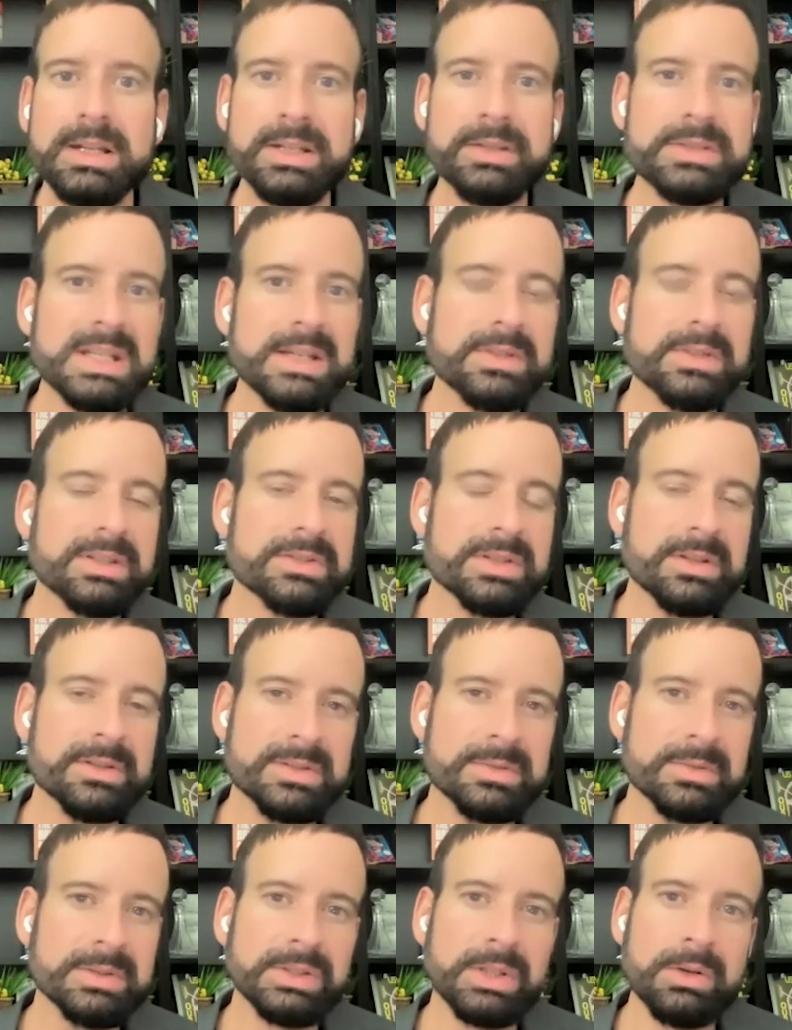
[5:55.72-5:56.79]
Now, David, there's
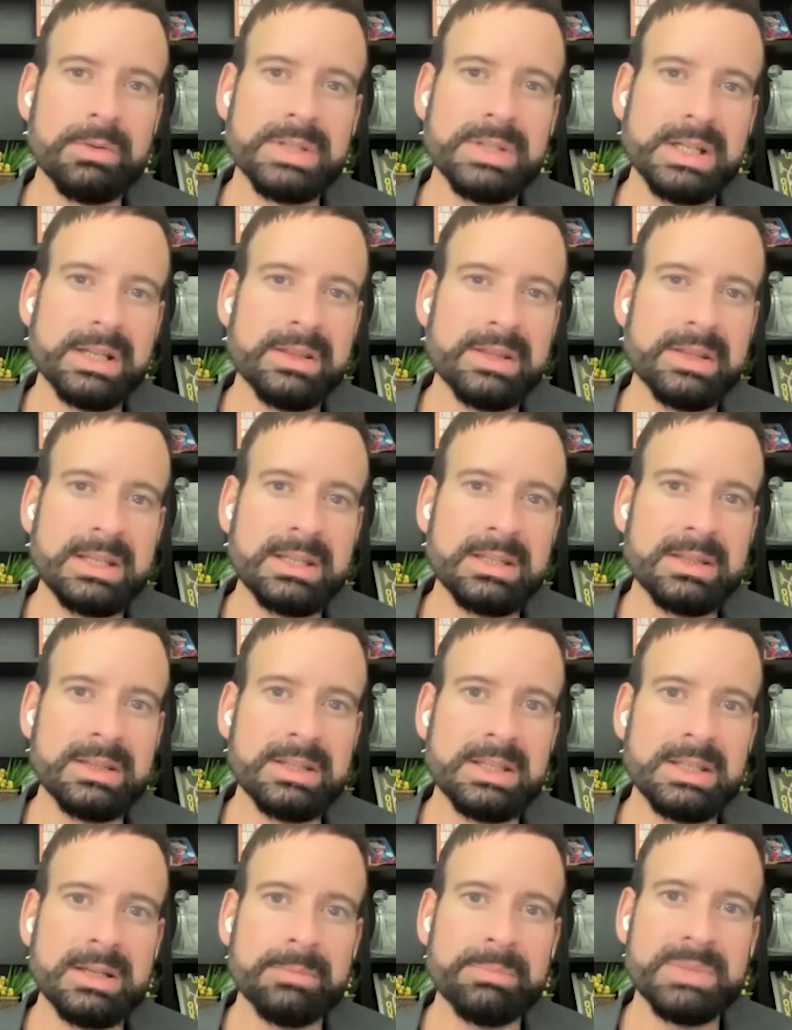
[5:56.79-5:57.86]
also a loan that I think
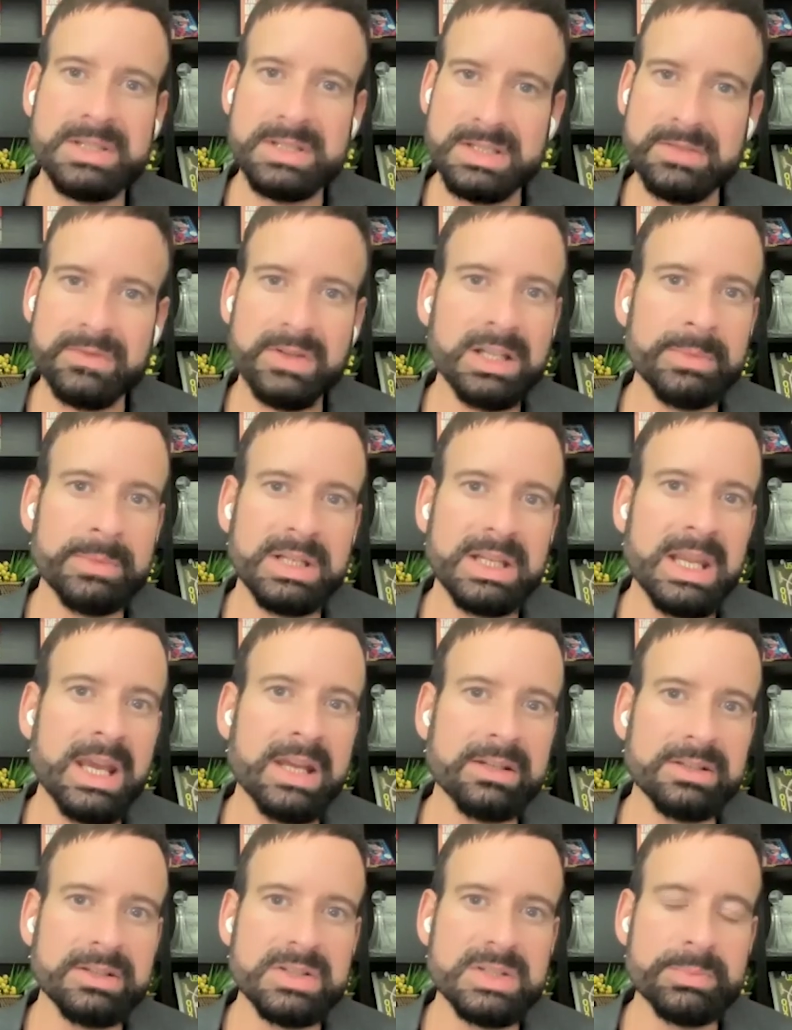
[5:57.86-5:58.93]
the Business Development
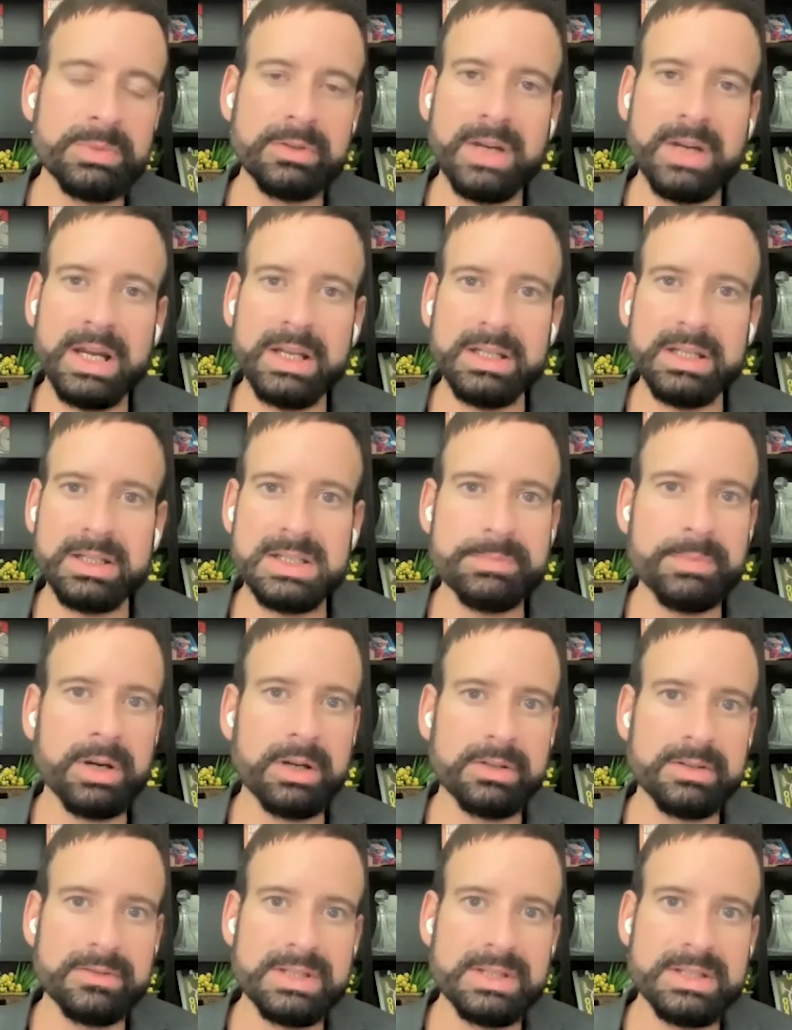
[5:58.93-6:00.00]
Canada is providing as
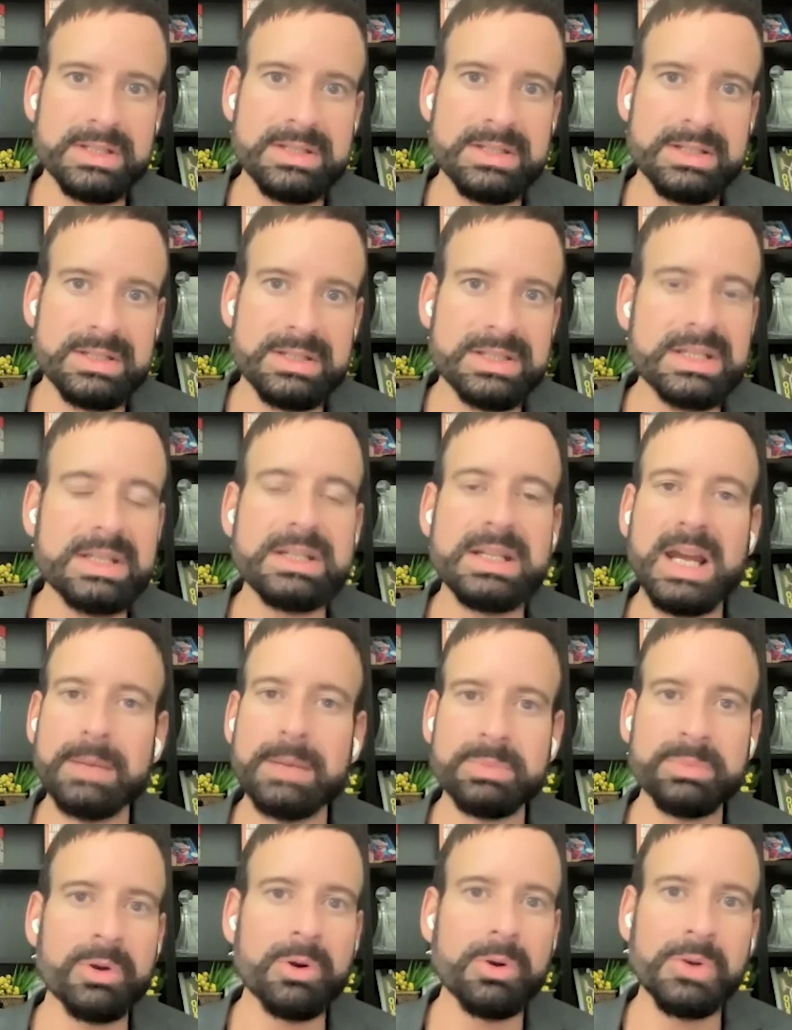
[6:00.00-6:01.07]
part of this
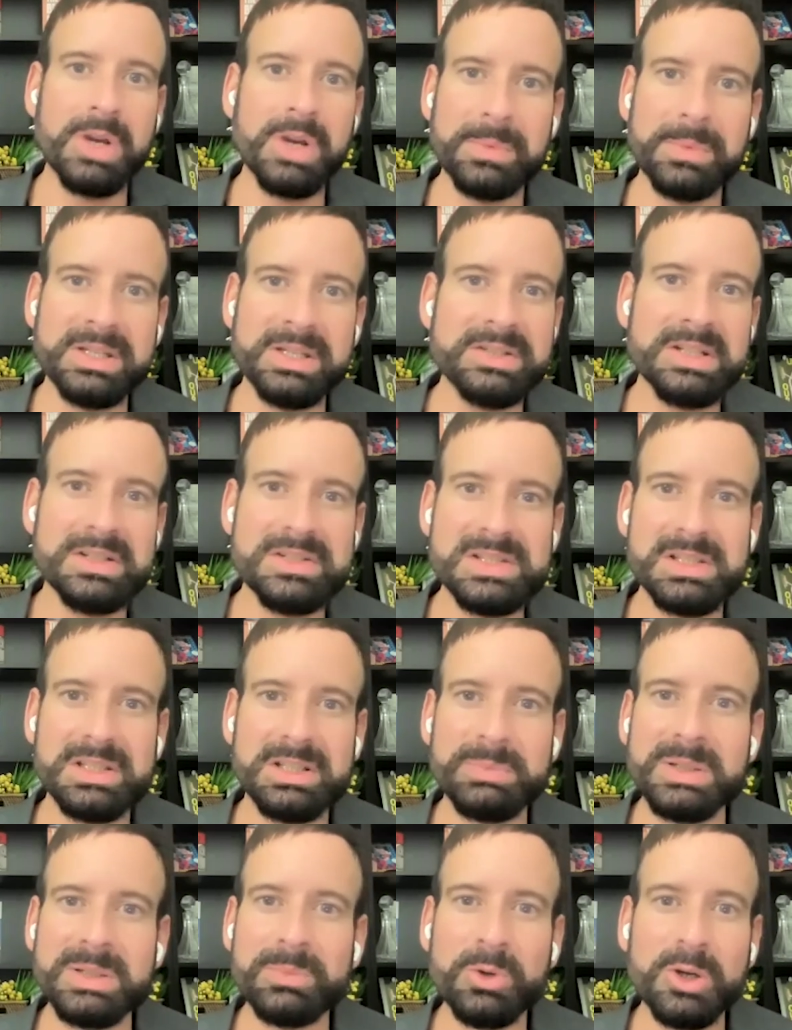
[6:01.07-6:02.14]
CDAP program. Can you tell us a
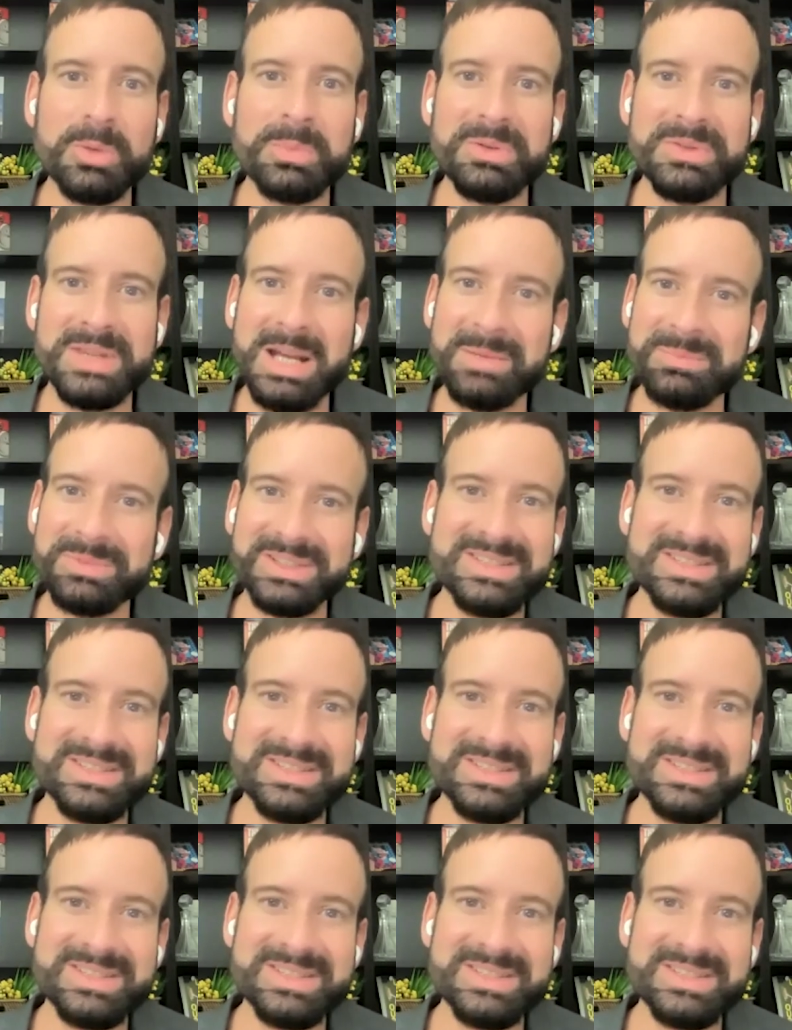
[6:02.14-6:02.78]
little bit more about that,